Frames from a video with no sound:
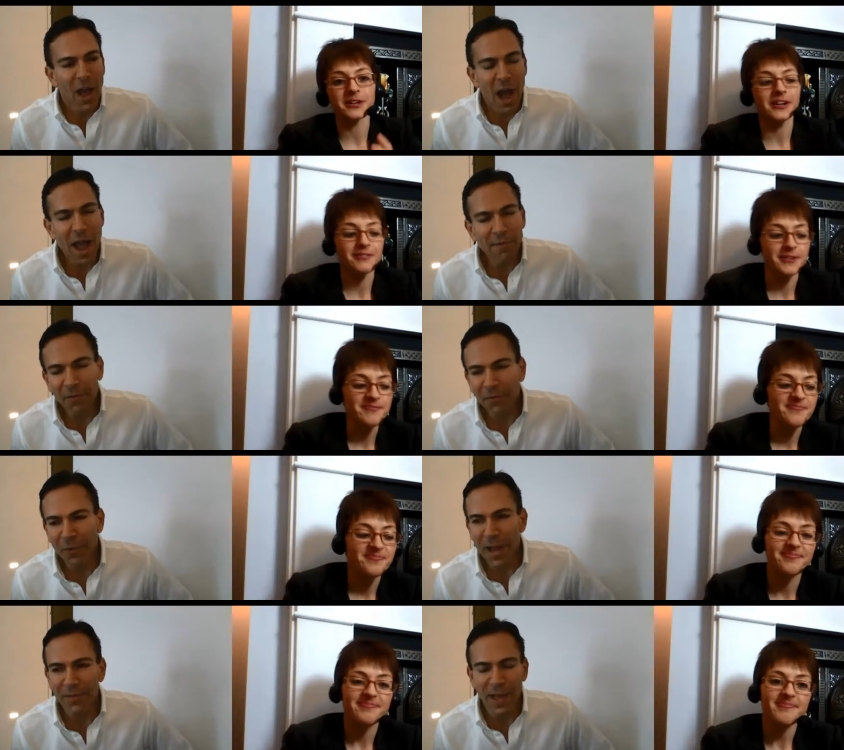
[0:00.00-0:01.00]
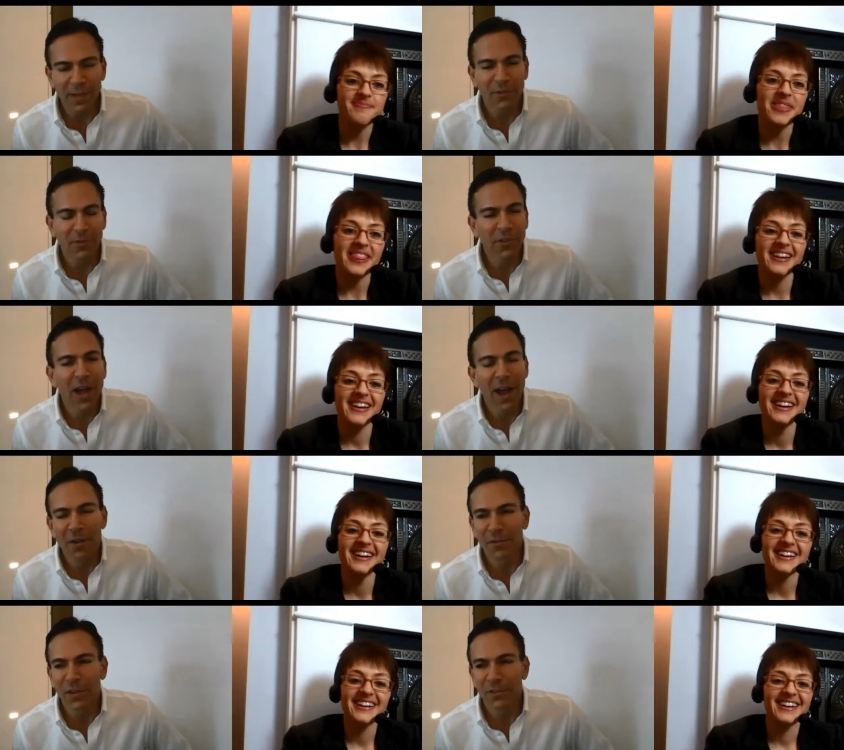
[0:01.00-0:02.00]
Speaker 1: I have a friend that just
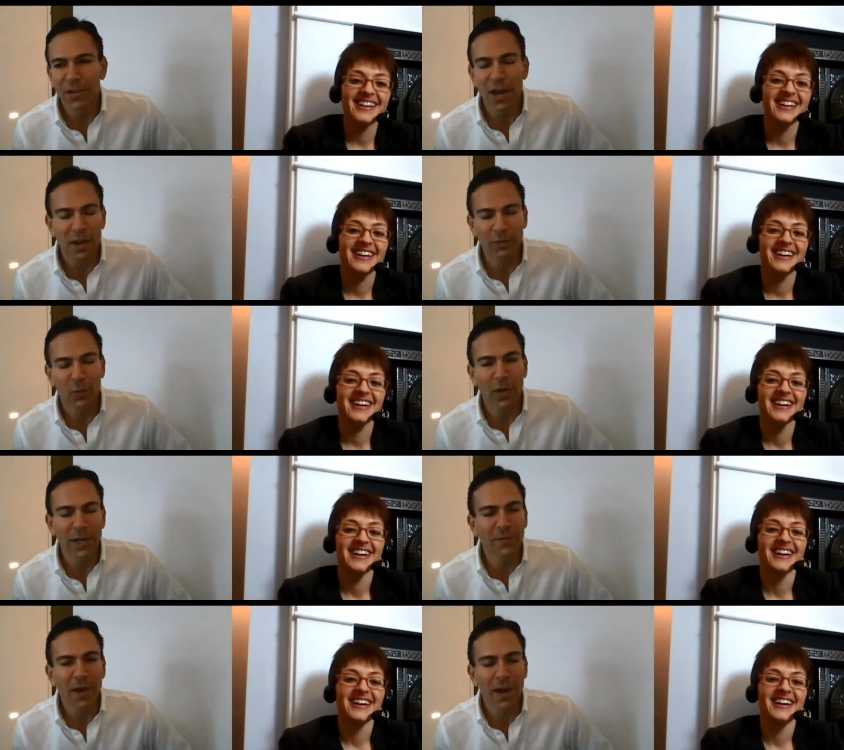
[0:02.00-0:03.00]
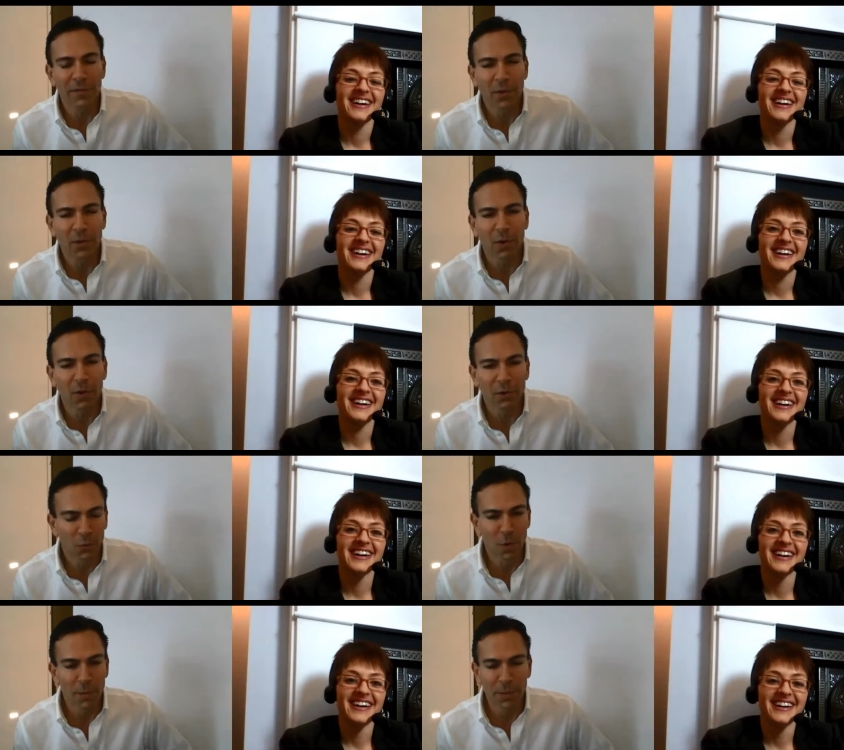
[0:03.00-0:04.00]
hired this young 25 year old
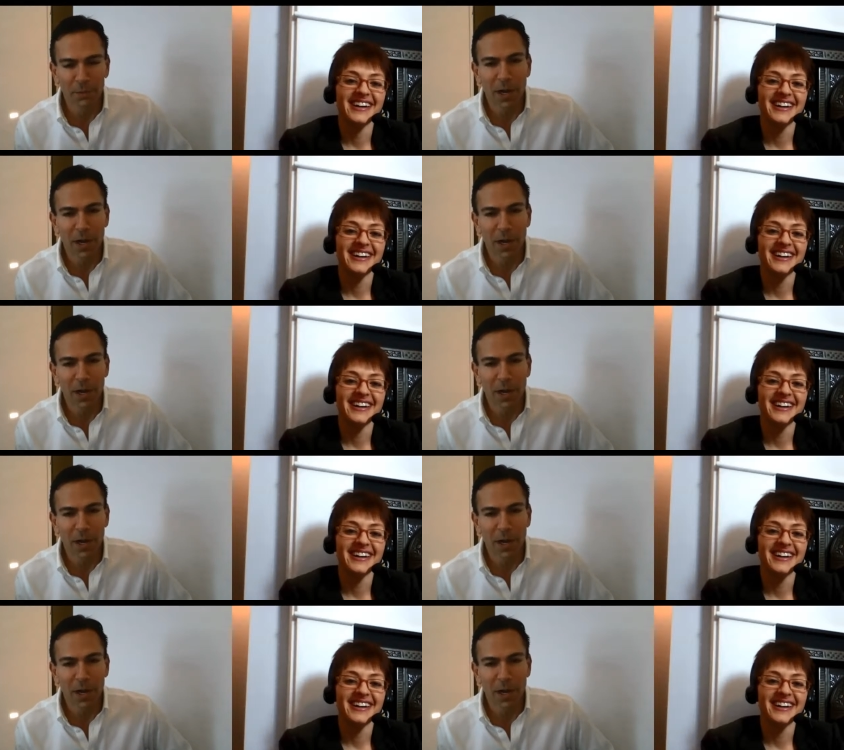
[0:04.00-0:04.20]
woman,